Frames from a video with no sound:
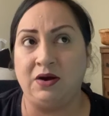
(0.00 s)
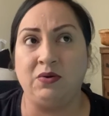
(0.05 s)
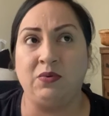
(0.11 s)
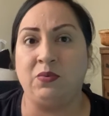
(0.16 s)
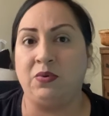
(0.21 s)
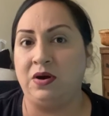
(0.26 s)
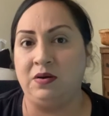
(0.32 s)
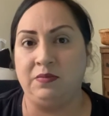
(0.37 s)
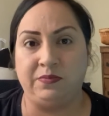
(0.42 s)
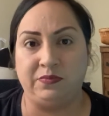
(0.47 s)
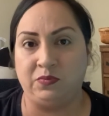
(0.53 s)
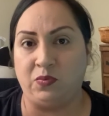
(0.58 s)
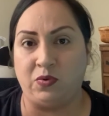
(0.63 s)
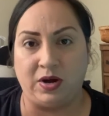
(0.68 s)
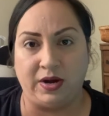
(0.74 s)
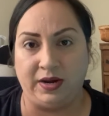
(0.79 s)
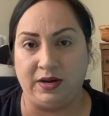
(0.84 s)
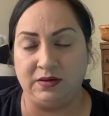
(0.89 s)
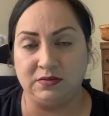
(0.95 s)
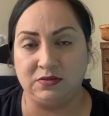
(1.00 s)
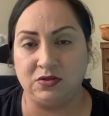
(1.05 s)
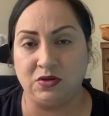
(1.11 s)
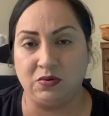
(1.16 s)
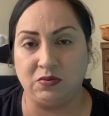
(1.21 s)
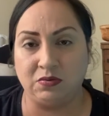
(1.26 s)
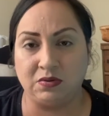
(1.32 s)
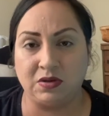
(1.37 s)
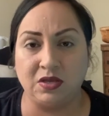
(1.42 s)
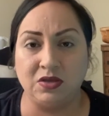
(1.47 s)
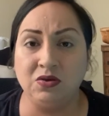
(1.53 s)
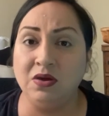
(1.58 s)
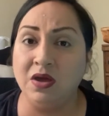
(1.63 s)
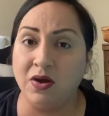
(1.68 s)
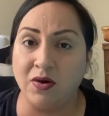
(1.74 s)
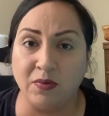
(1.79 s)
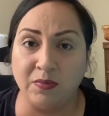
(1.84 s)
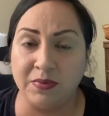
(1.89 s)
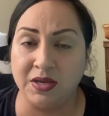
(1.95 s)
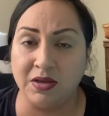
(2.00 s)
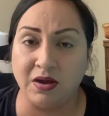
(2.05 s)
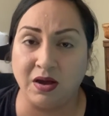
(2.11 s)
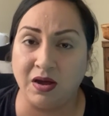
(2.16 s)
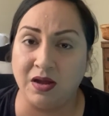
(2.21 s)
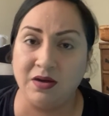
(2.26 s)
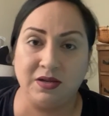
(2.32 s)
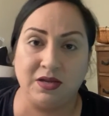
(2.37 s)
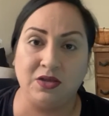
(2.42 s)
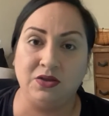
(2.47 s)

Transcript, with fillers: I don't want to whine. So can you help me, God?